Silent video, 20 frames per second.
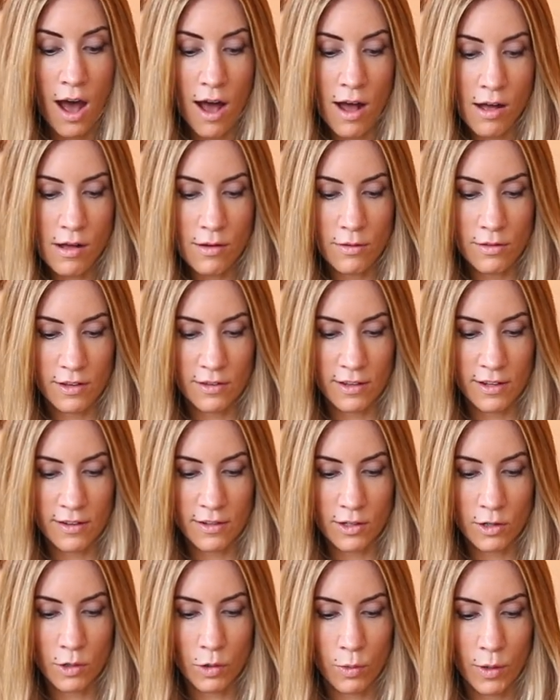Oh, this is
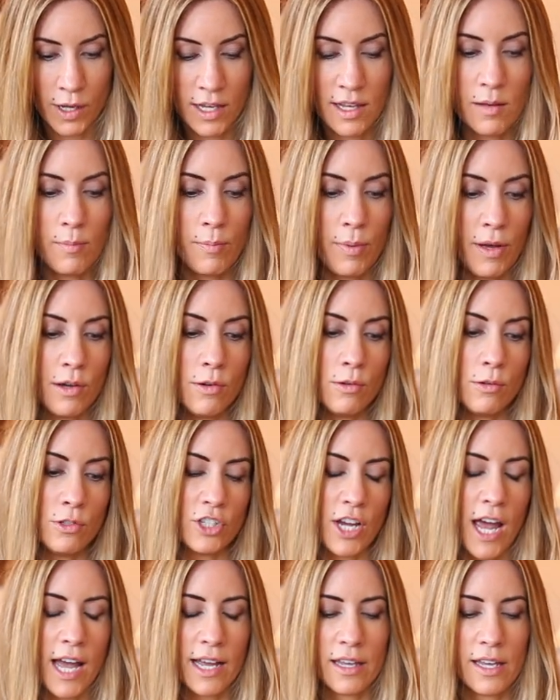a Quiggy Bow
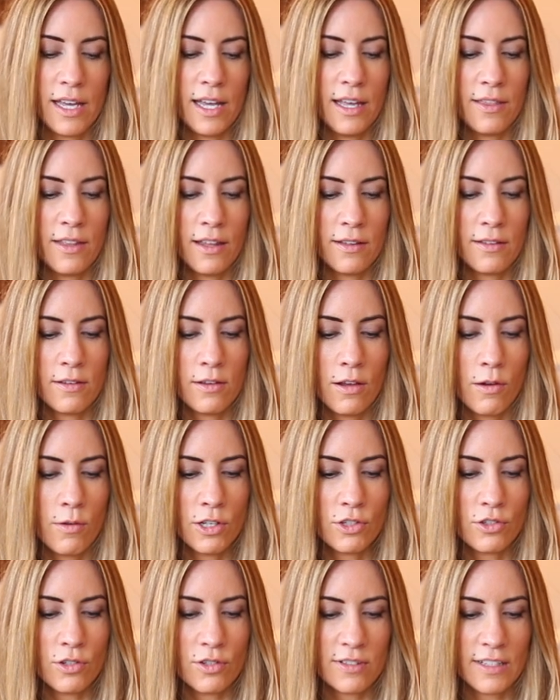jacket. That's so
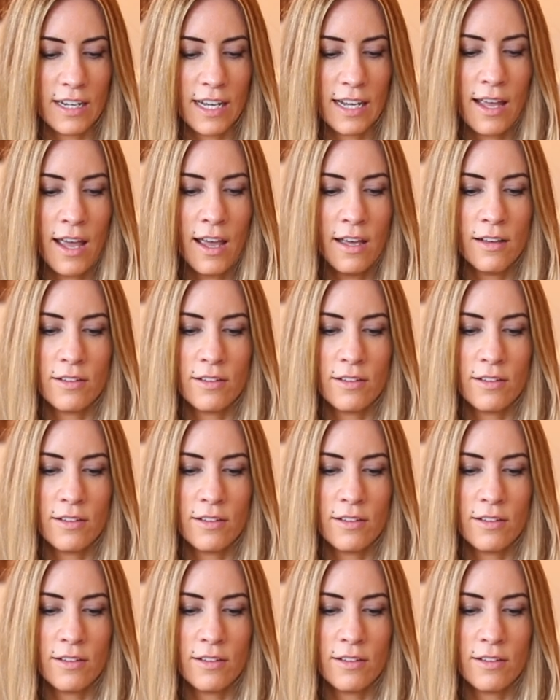interesting.